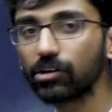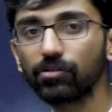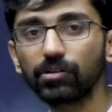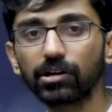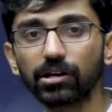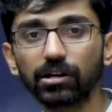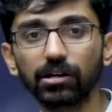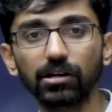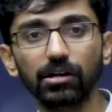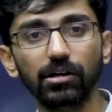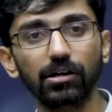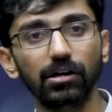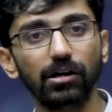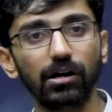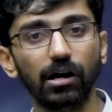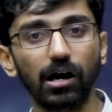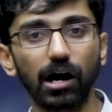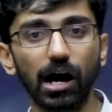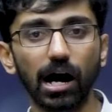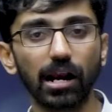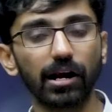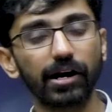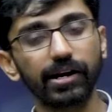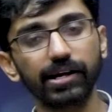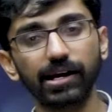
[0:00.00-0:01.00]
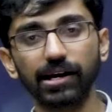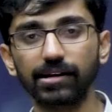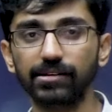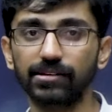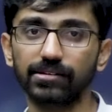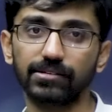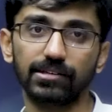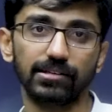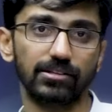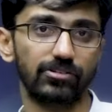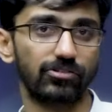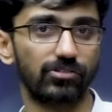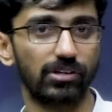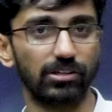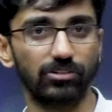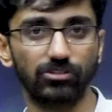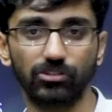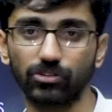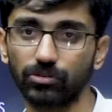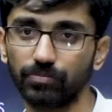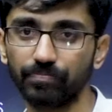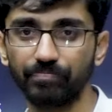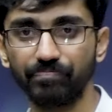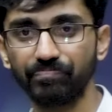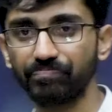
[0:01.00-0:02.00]
your already existing strengths
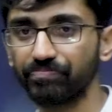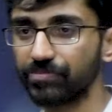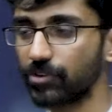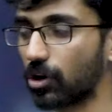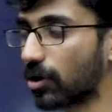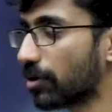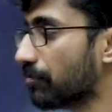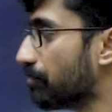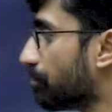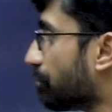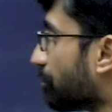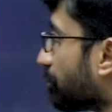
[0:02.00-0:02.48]
too. Okay,